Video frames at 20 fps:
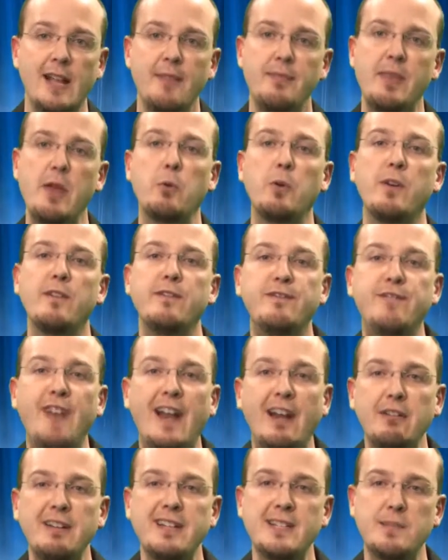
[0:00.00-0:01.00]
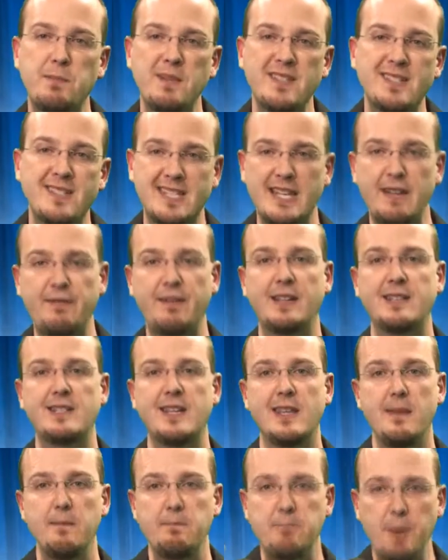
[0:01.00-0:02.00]
that were very specific
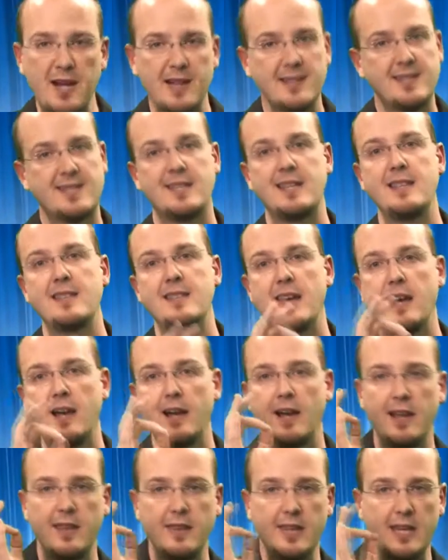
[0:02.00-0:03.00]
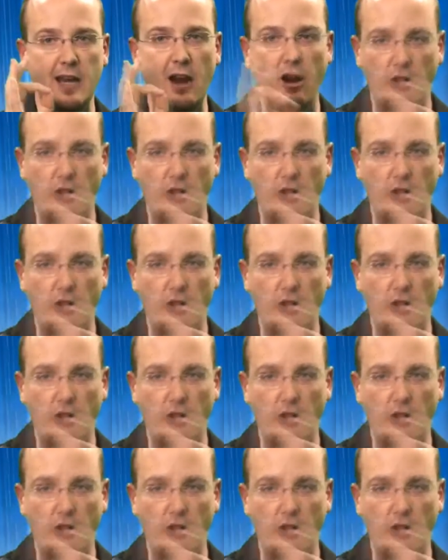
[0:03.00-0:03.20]
to the bus and the